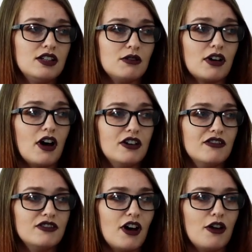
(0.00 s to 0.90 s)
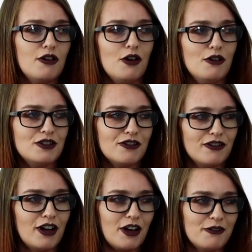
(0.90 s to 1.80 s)
so I kind of know who to
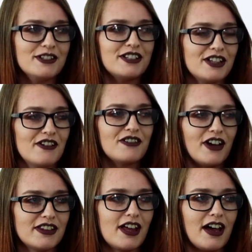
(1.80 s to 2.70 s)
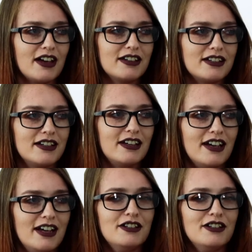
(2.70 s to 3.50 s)
follow and stuff like that. Yeah, yeah, yeah.